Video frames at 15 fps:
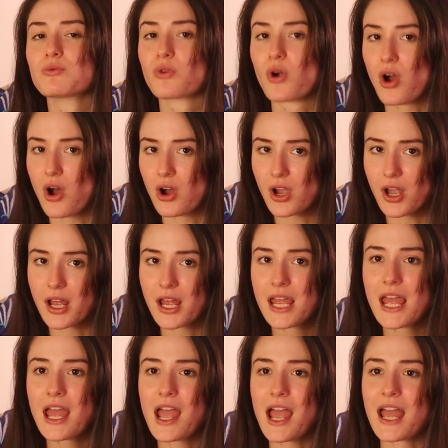wrong.
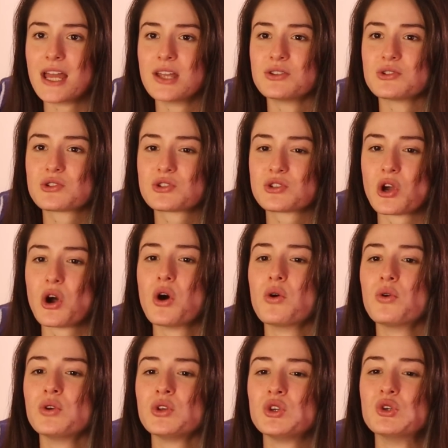And
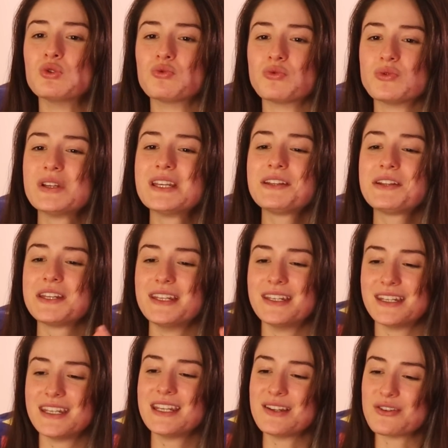so you really
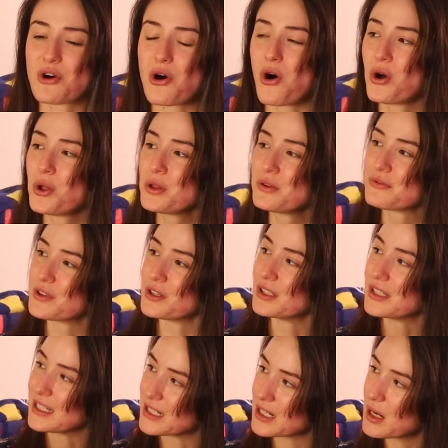need all of the
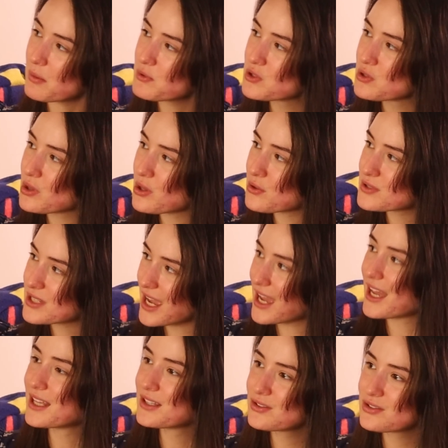lead up to those
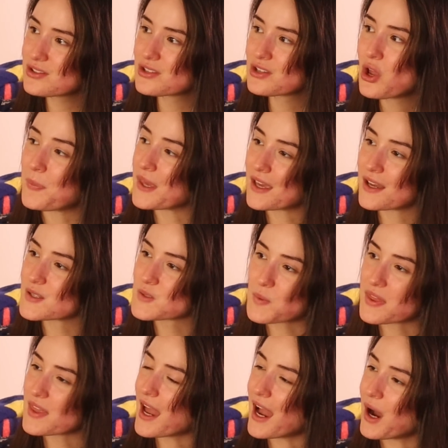ends, because
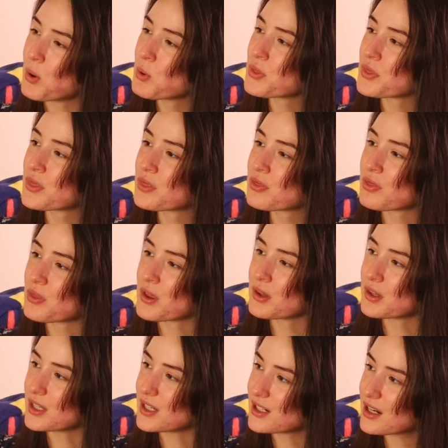without the
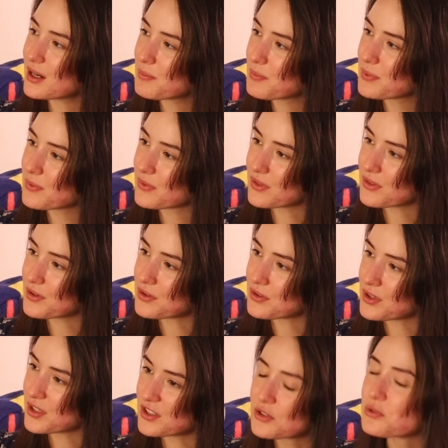lead up, the
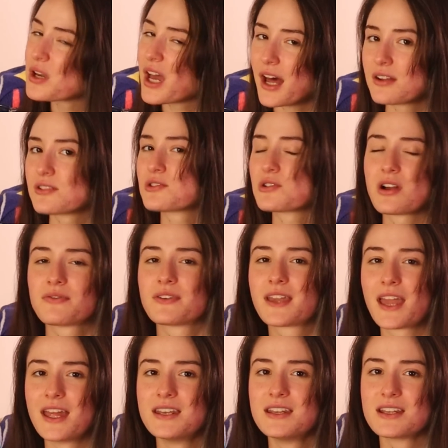eucatastrophic
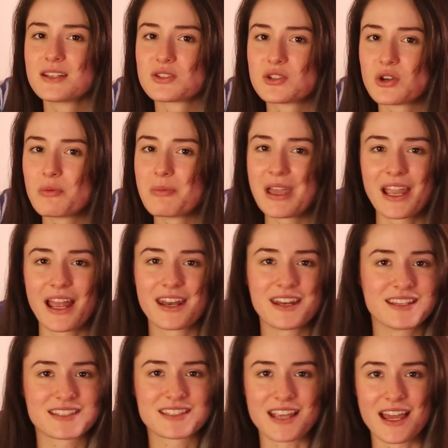endings don't make
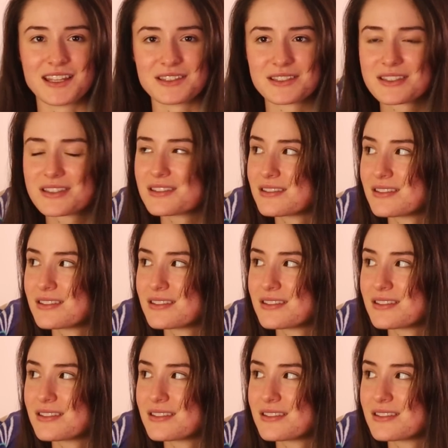any sense.